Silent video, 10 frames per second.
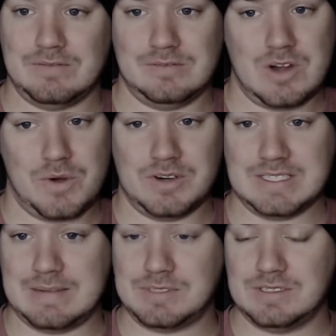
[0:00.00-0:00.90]
No
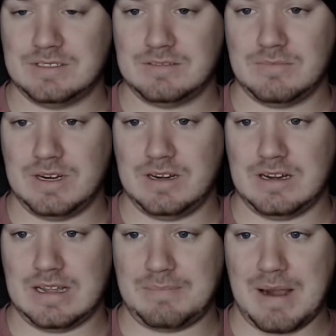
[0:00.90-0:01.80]
interceptions.
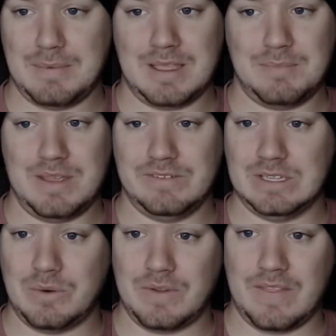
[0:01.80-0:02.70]
Probably could be even
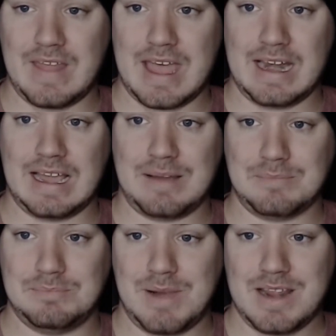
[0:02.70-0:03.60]
lower than that. I
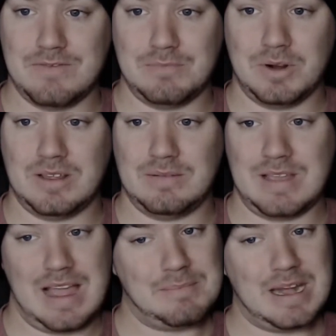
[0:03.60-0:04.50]
might even put him.
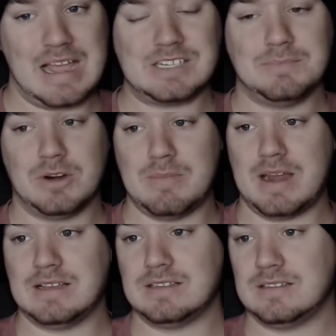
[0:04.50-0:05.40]
Yeah, I might actually put him
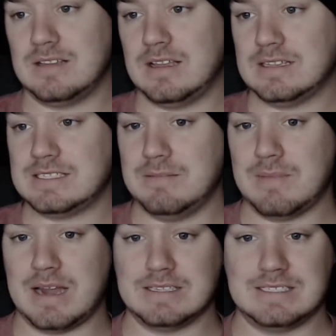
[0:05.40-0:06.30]
at a C-,
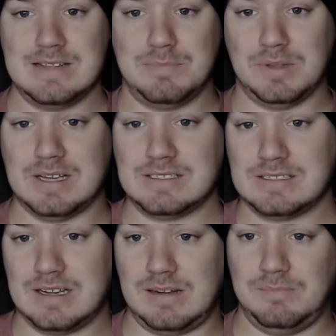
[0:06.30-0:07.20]
D+.
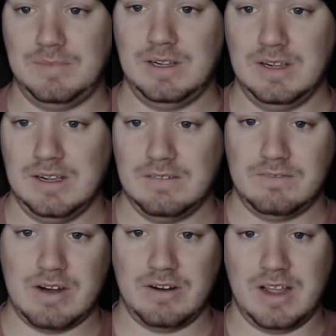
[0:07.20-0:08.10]

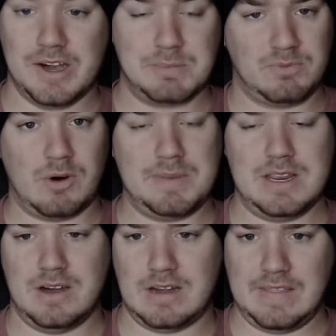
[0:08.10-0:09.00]
Very underperforming
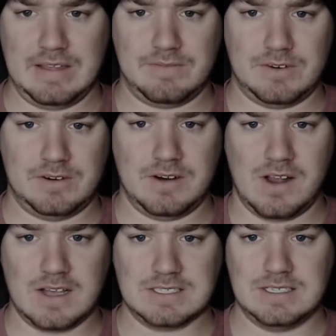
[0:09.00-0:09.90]
year, I think, for
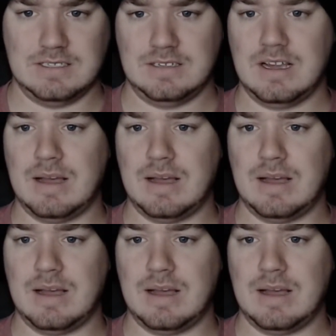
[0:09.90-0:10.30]
Lawson.